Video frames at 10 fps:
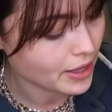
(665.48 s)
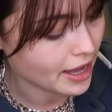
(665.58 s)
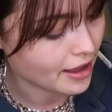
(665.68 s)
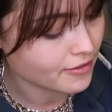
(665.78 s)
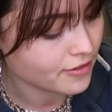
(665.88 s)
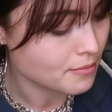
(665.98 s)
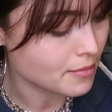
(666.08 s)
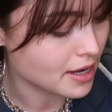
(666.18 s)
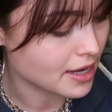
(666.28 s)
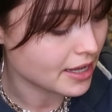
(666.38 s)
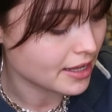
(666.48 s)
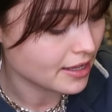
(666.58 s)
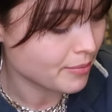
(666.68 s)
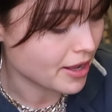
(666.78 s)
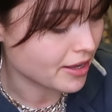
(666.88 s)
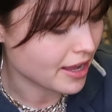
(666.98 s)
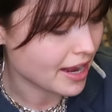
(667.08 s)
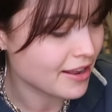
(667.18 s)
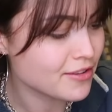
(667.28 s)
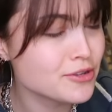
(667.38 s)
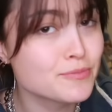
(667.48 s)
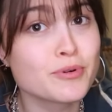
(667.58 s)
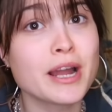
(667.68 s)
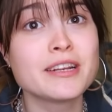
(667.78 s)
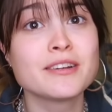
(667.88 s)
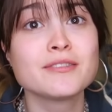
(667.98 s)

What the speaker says: we have my burger. And I use bread